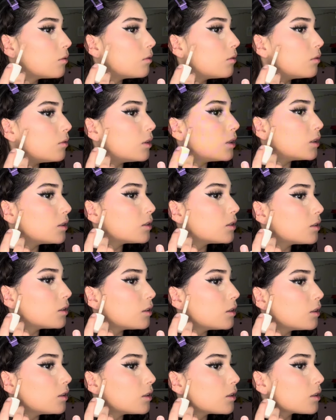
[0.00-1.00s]
Want to
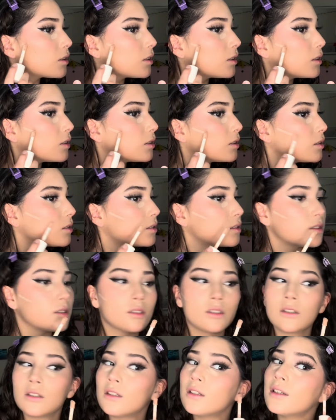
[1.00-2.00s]
look
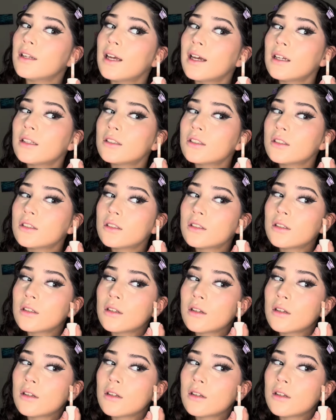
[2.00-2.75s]
snatched.